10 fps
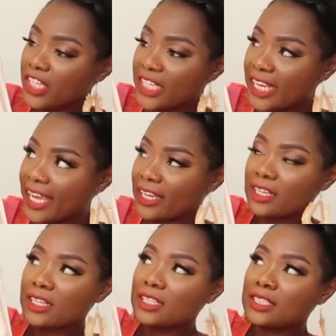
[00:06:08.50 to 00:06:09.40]
V-neck.
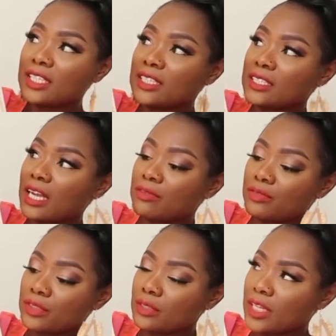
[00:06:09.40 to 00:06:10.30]
This, I
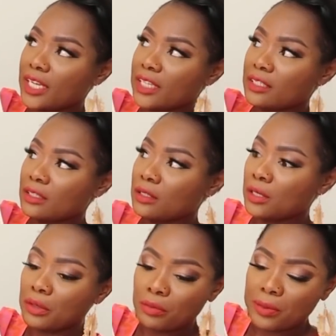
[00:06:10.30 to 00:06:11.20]
feel like, you know,
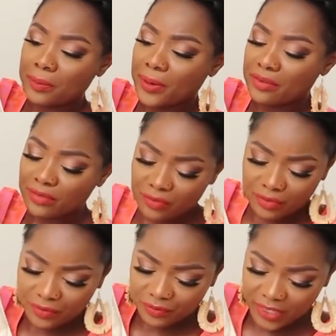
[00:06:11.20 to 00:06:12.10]
it would be perfect
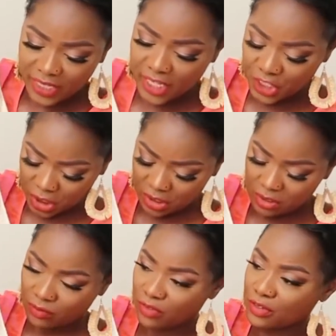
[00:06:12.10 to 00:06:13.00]
for
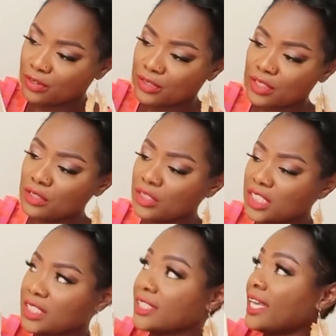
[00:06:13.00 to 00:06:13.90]
vacation, for, you know,
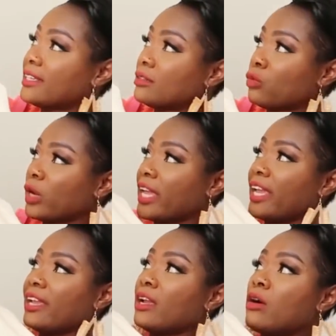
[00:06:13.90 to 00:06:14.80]
just getting
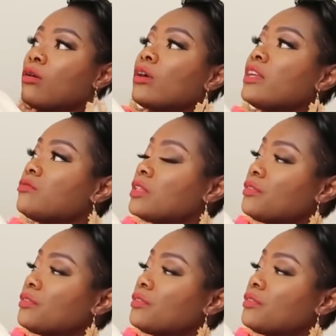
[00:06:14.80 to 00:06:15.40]
away, or even